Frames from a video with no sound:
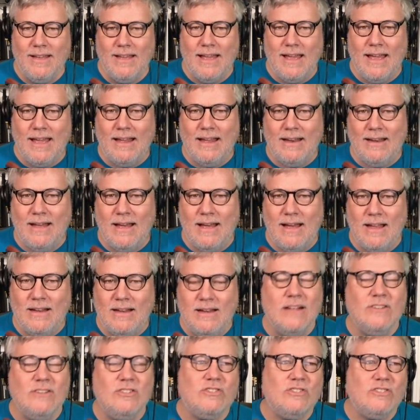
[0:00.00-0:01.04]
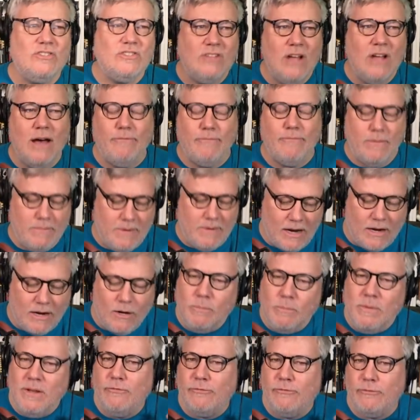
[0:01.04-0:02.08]
and uh, not just stuff. I mean, I
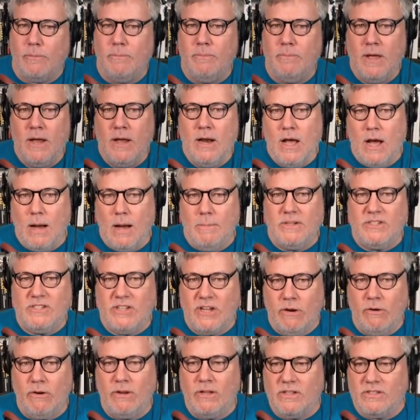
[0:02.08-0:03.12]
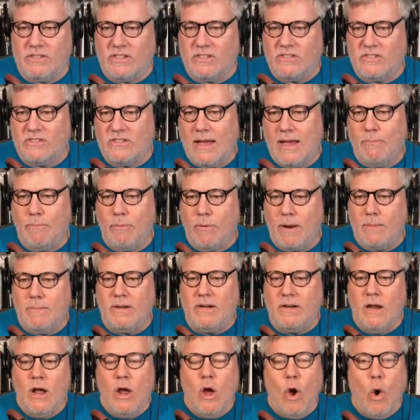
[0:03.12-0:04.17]
don't mean from a materialistic standpoint. I
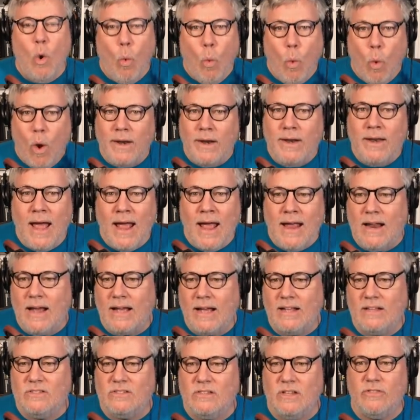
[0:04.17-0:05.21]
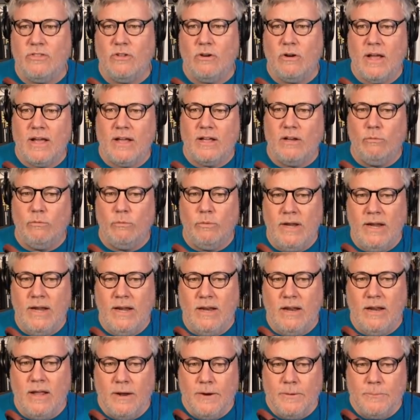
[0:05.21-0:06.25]
mean, one night I can sit there and I can
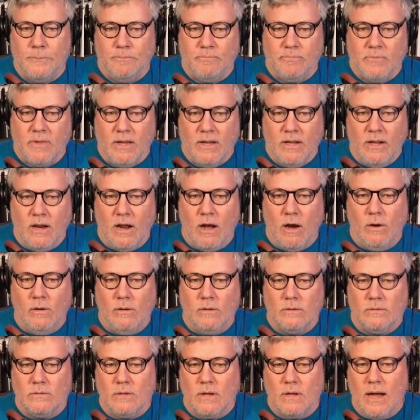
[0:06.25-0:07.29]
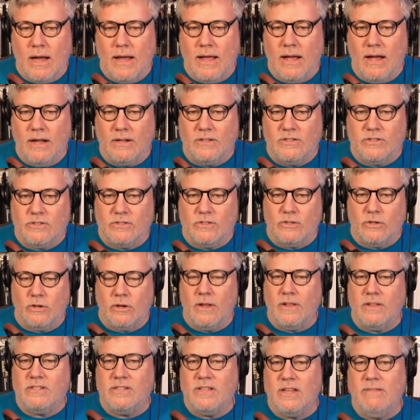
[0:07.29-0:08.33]
read, you know, I uh, turn
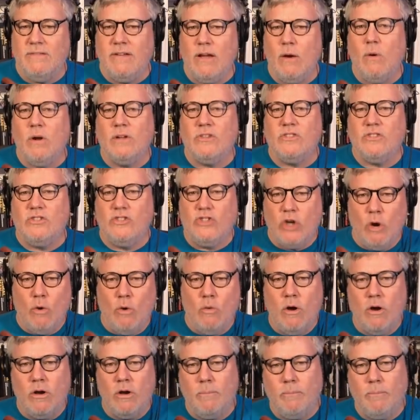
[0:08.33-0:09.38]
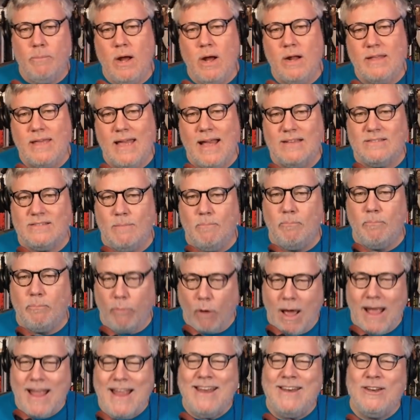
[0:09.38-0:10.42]
on the TV, I watch the Joe Rogan podcast and
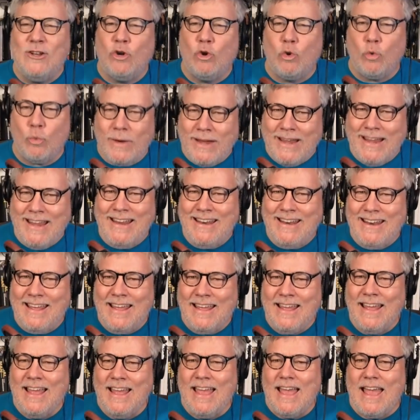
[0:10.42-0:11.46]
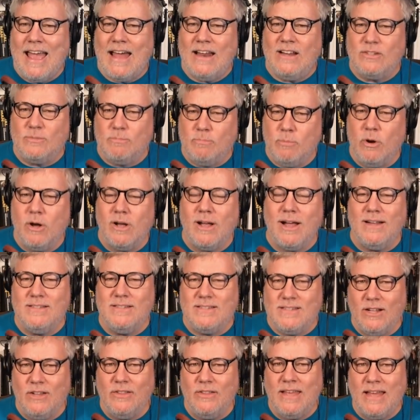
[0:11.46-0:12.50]
Brian Greene and his book
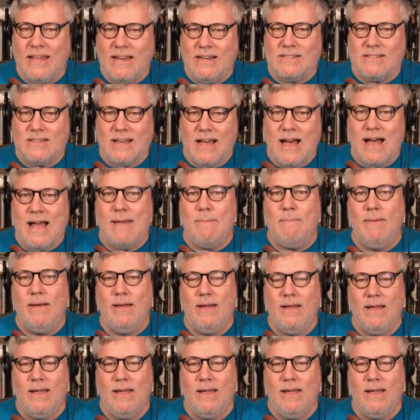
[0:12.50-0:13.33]
Until the End of Time.